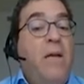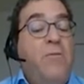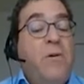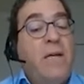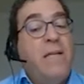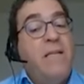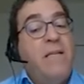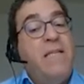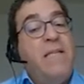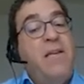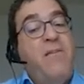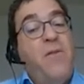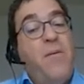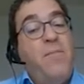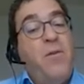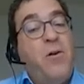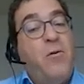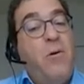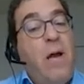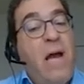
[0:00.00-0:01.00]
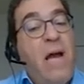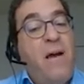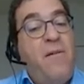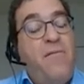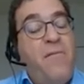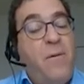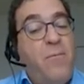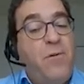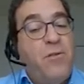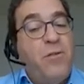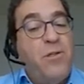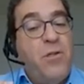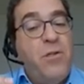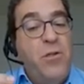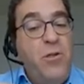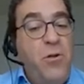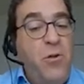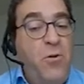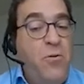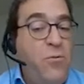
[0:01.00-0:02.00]
You can see from the graph, there was a
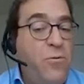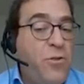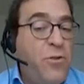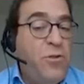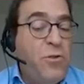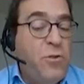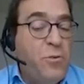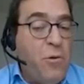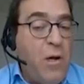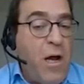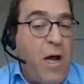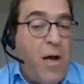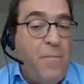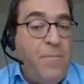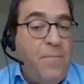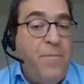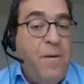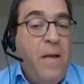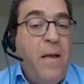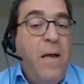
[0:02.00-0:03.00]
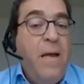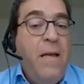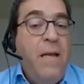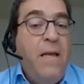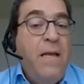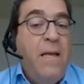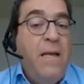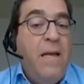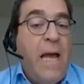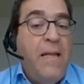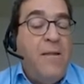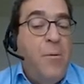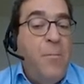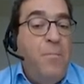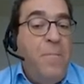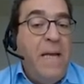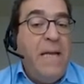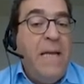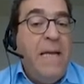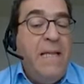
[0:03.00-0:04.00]
huge drop at the
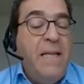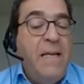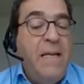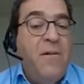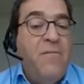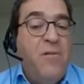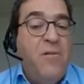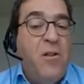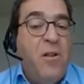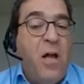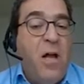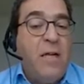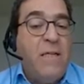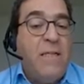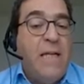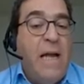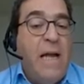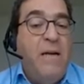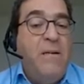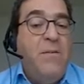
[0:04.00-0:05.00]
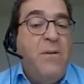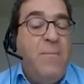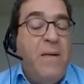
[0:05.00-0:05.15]
beginning of the lockdown.